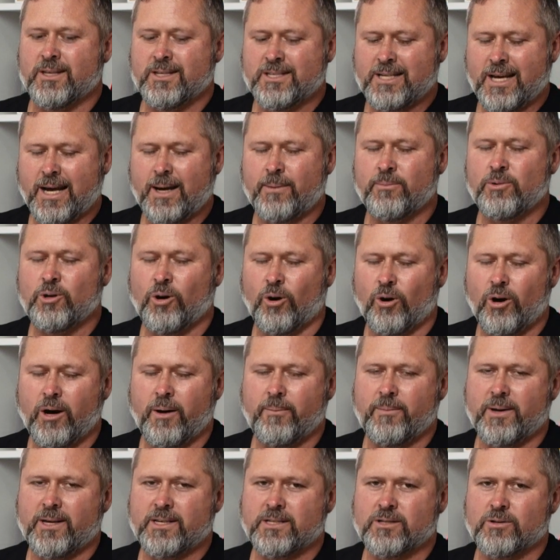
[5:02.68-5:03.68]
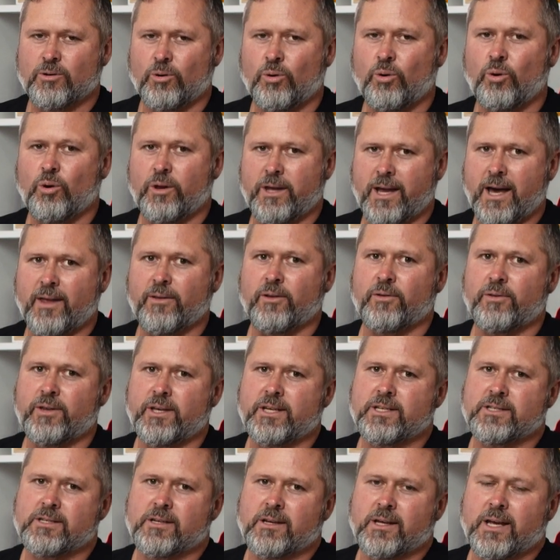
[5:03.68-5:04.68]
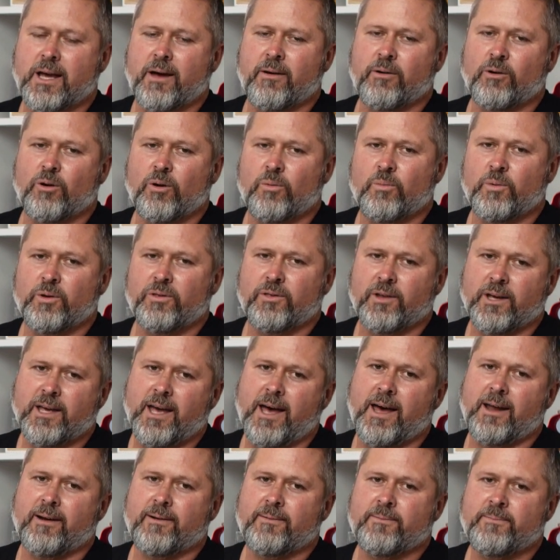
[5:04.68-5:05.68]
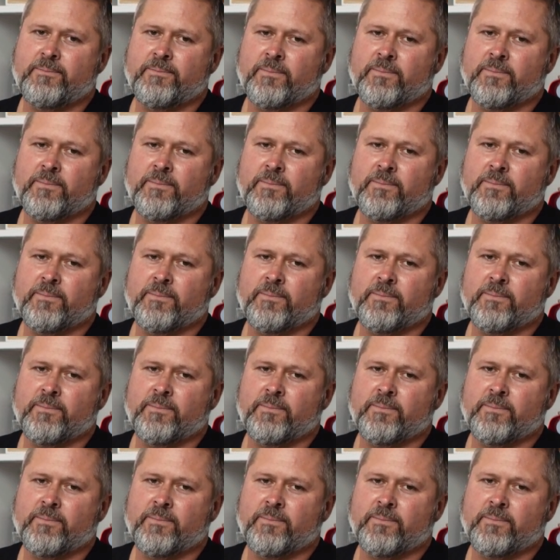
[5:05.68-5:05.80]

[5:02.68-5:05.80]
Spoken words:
the same time as all the other things that are going on with the cat.